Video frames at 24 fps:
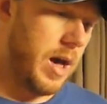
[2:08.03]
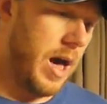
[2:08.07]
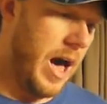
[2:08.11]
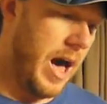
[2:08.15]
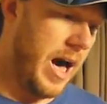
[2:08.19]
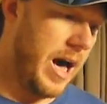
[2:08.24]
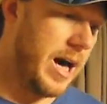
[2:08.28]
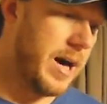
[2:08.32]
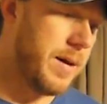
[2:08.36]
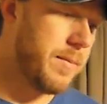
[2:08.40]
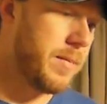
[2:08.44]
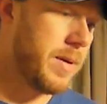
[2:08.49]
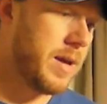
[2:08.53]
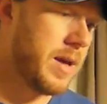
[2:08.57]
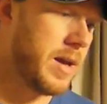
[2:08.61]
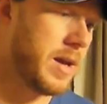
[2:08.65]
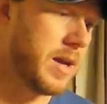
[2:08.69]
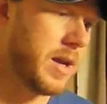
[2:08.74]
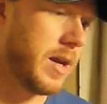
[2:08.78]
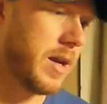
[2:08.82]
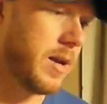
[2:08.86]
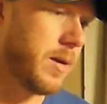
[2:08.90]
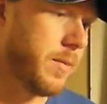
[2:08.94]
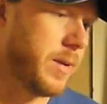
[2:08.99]
I'm
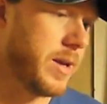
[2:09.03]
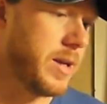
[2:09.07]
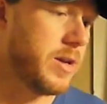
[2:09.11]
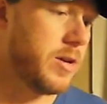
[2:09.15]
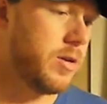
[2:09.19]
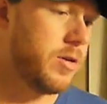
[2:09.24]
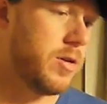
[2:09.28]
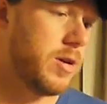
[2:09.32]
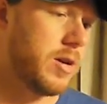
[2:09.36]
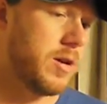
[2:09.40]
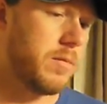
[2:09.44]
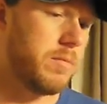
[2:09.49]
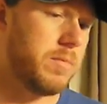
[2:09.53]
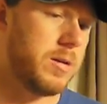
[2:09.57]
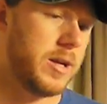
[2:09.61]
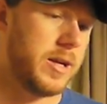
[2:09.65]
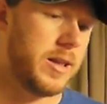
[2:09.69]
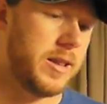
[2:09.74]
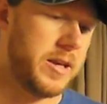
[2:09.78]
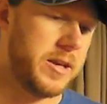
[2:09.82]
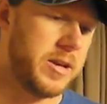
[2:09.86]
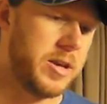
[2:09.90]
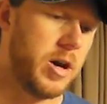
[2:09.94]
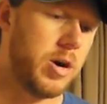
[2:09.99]
going to be doing
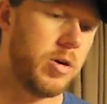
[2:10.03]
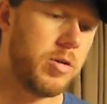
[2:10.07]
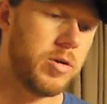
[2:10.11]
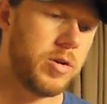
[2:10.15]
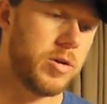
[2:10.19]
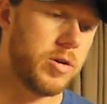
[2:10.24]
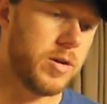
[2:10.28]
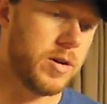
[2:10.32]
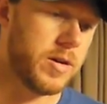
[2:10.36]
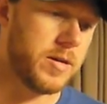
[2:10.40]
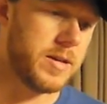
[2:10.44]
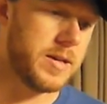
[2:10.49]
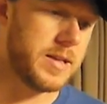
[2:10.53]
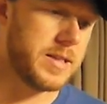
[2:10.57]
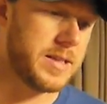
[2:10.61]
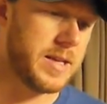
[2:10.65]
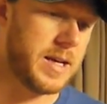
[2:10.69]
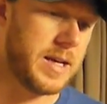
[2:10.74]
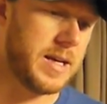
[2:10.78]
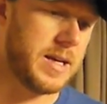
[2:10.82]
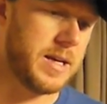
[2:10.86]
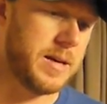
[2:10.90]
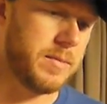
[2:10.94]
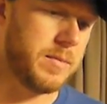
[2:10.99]
completely no cook this
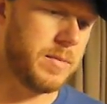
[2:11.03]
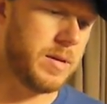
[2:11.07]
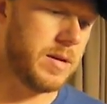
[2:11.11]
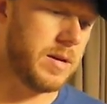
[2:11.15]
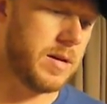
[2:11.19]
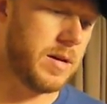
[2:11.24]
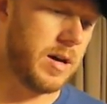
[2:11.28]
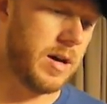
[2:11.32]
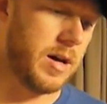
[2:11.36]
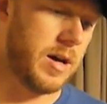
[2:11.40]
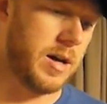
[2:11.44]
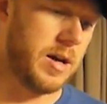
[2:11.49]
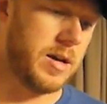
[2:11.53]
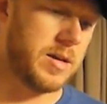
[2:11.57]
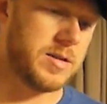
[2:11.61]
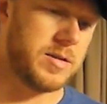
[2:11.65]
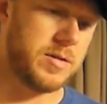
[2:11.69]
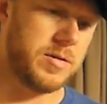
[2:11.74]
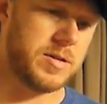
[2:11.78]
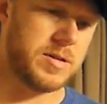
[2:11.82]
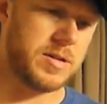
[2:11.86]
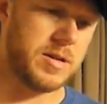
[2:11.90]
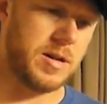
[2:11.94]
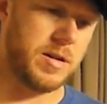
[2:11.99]
time,
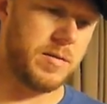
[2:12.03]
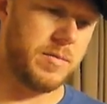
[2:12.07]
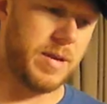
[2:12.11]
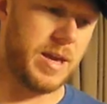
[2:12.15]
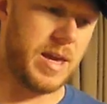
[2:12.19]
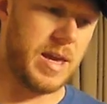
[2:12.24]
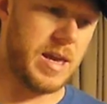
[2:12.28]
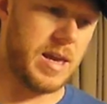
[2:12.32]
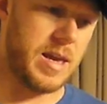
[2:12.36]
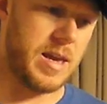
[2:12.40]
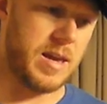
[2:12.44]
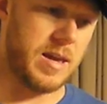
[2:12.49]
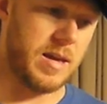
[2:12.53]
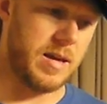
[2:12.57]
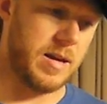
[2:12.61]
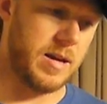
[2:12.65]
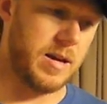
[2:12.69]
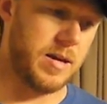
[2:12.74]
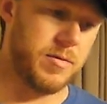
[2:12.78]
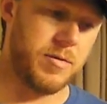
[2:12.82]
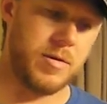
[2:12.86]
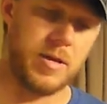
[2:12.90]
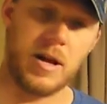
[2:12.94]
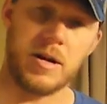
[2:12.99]
so it's going to be,
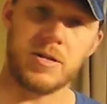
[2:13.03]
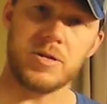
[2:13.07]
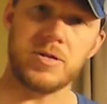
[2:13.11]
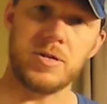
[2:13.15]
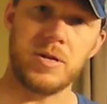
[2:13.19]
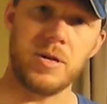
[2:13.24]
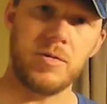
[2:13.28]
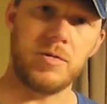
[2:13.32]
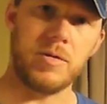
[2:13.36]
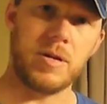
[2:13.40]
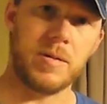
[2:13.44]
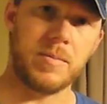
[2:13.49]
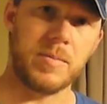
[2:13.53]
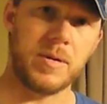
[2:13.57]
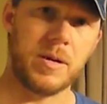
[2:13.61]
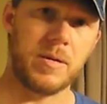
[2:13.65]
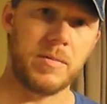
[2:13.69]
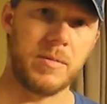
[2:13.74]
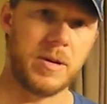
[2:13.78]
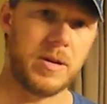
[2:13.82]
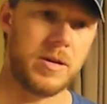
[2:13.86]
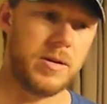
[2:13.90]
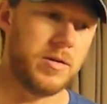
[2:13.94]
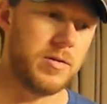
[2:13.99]
well, I'll show you what I'm
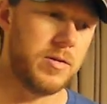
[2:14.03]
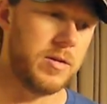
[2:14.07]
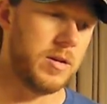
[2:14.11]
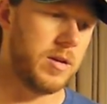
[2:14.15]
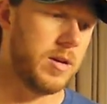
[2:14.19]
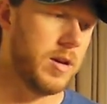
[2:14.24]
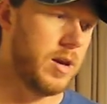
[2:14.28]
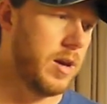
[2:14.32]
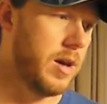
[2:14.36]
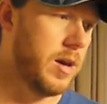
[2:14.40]
going to be doing.